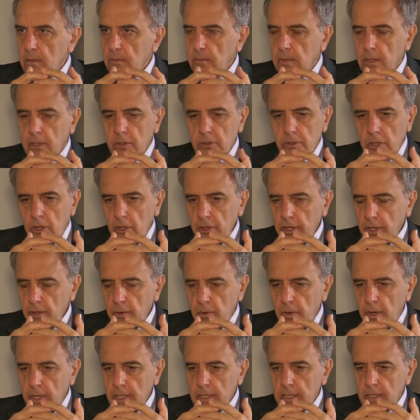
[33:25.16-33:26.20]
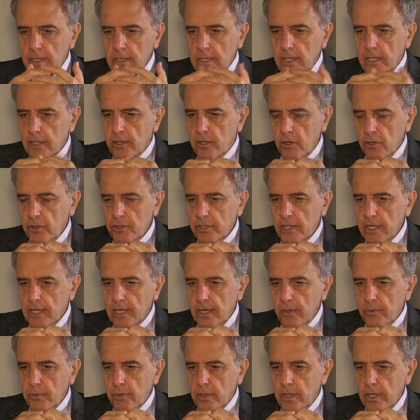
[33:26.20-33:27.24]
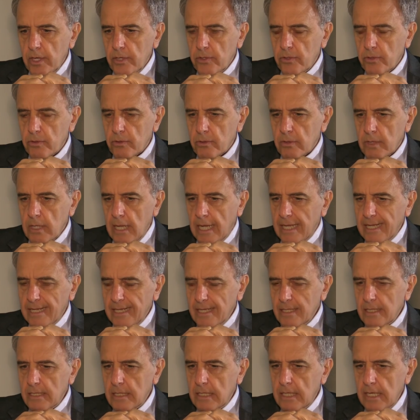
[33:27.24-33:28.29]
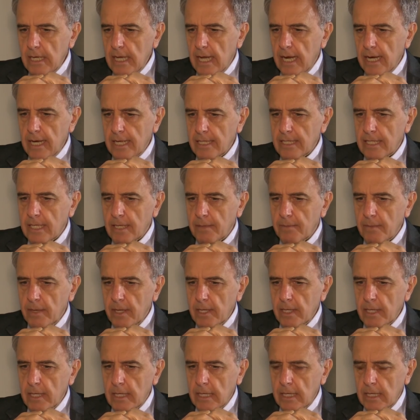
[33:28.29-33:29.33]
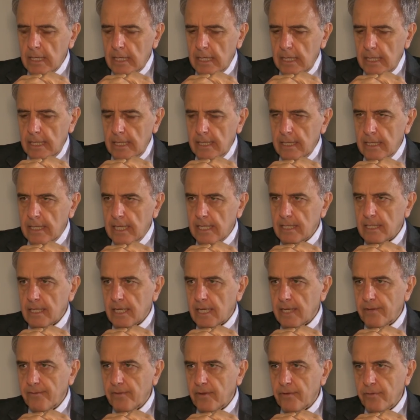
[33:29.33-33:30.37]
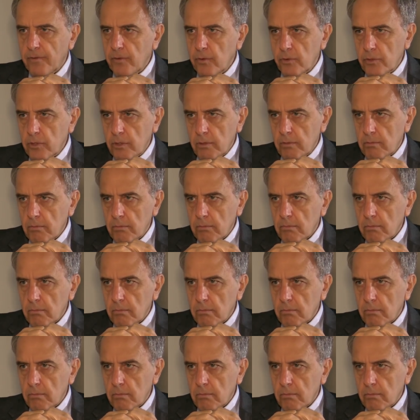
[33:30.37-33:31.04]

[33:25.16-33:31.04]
Because otherwise, the theological education, at least here in Latin America, doesn't have a future.